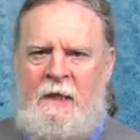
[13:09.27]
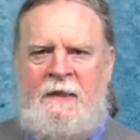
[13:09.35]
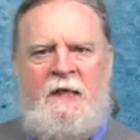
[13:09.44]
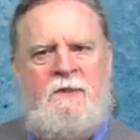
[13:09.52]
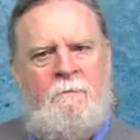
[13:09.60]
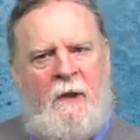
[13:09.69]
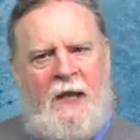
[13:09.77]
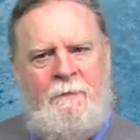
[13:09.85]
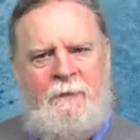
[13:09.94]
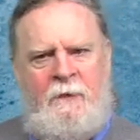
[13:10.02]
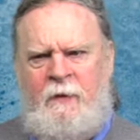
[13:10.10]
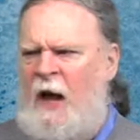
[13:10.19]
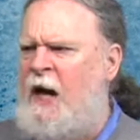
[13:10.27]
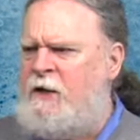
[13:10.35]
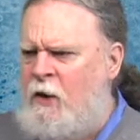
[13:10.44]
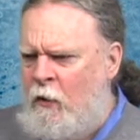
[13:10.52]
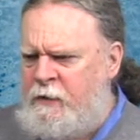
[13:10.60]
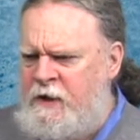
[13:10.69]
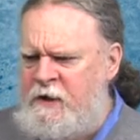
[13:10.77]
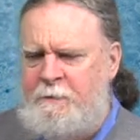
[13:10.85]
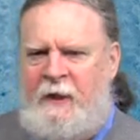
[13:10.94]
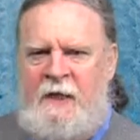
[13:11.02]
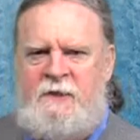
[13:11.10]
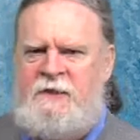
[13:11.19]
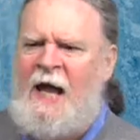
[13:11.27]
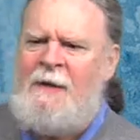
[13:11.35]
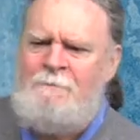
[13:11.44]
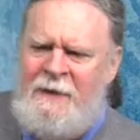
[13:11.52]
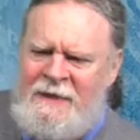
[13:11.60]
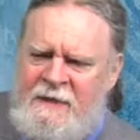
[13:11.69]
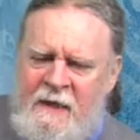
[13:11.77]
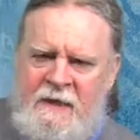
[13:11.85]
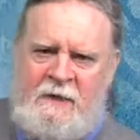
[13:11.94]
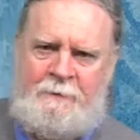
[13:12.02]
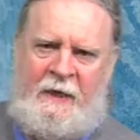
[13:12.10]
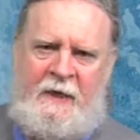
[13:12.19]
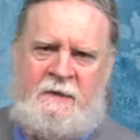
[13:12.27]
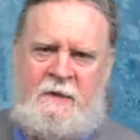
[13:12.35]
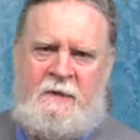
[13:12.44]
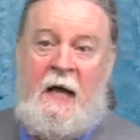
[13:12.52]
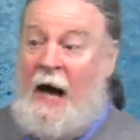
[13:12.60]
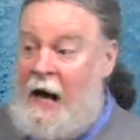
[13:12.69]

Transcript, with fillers: That's my people. I know these places. I've been to these places.